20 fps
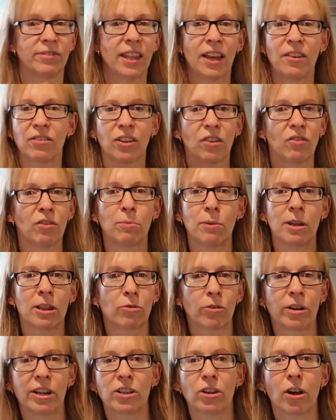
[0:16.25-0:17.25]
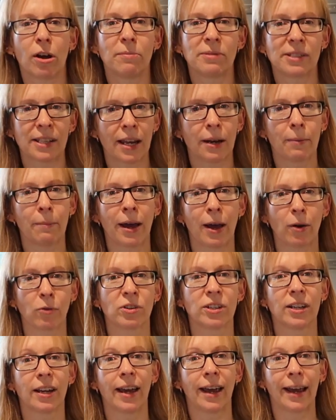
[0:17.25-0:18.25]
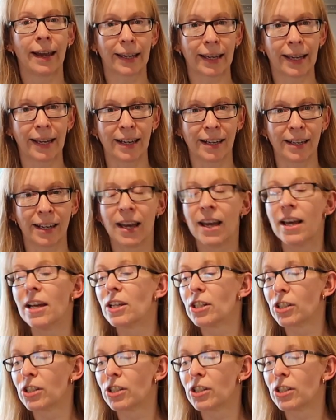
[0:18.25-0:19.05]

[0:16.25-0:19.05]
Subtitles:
They've given me 3 times that amount again.